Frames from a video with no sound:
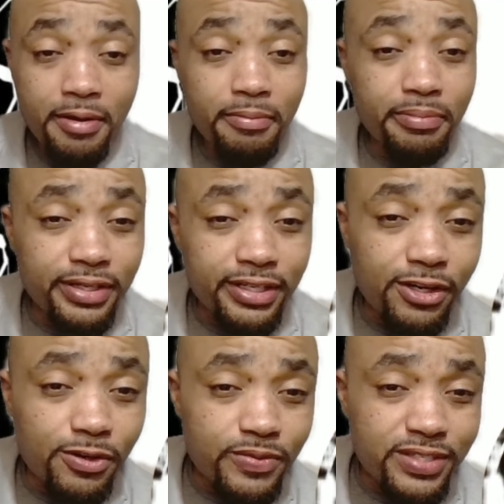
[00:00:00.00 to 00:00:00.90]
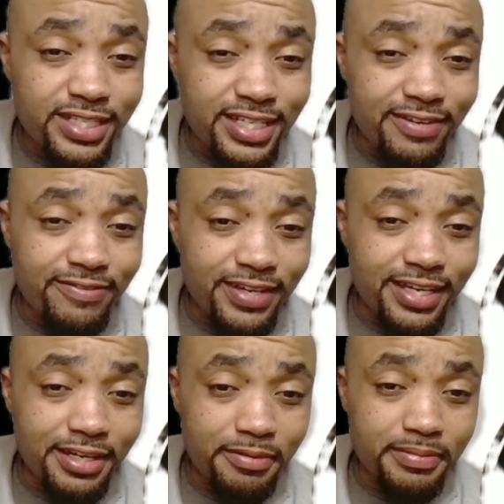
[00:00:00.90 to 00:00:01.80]
put in code
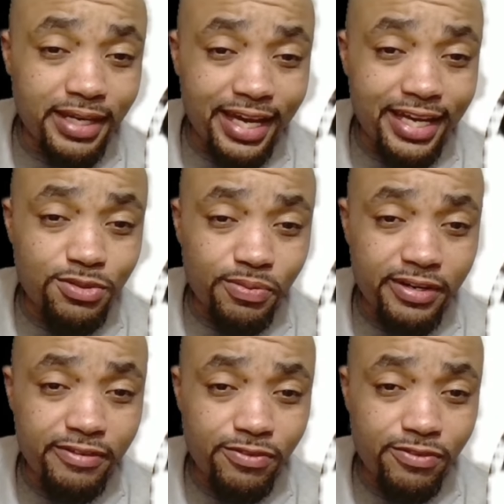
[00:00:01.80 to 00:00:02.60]
CVMK24